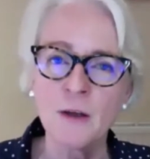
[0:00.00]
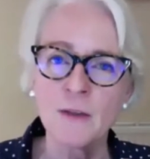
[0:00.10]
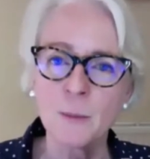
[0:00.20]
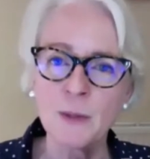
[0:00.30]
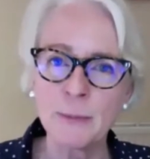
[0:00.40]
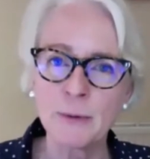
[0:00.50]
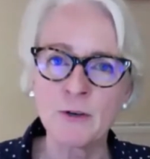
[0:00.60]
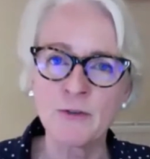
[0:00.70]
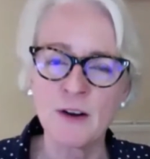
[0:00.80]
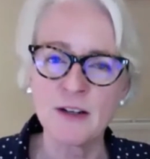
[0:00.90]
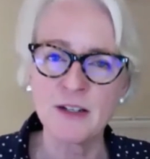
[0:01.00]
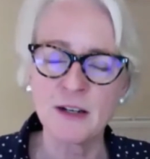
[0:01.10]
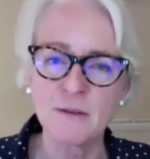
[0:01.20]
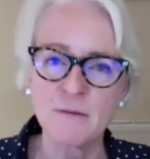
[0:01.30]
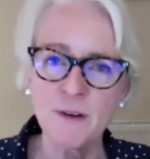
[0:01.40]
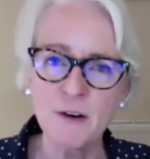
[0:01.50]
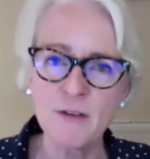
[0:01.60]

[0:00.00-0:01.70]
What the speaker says: that people are finding very,